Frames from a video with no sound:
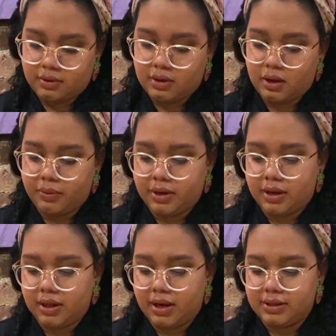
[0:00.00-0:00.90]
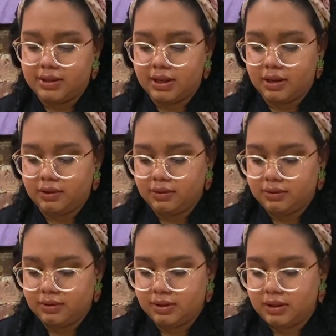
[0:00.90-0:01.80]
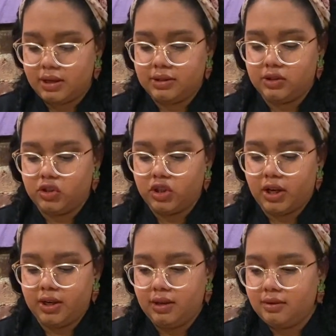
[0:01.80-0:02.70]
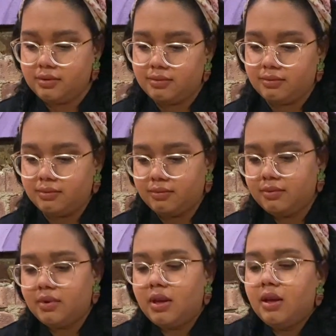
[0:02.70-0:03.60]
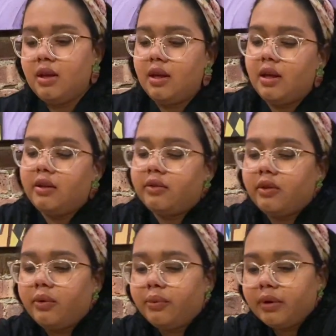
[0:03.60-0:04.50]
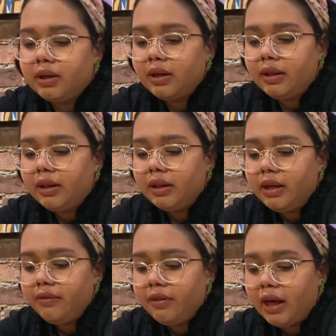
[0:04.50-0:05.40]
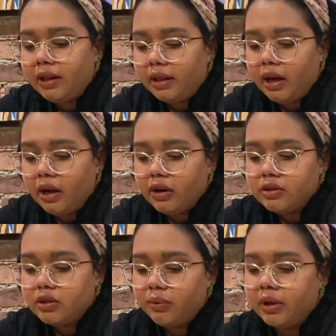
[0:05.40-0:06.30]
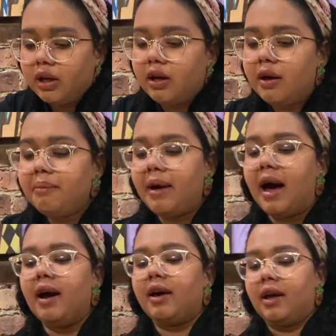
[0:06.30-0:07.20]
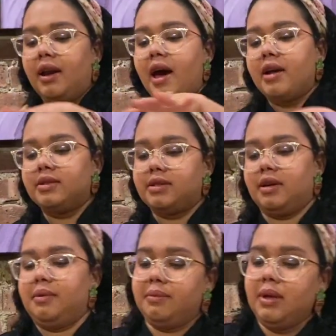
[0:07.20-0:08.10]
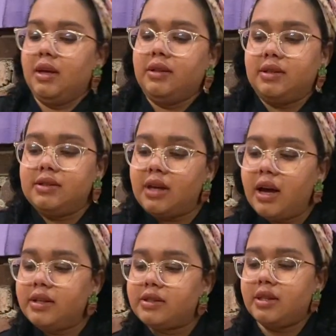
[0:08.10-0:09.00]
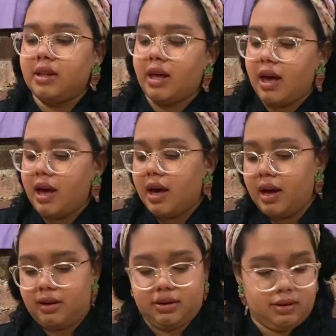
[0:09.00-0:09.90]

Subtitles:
And we're gonna let it settle. It's nice and shiny. And so we're gonna leave that there so we can come back and add some design to that.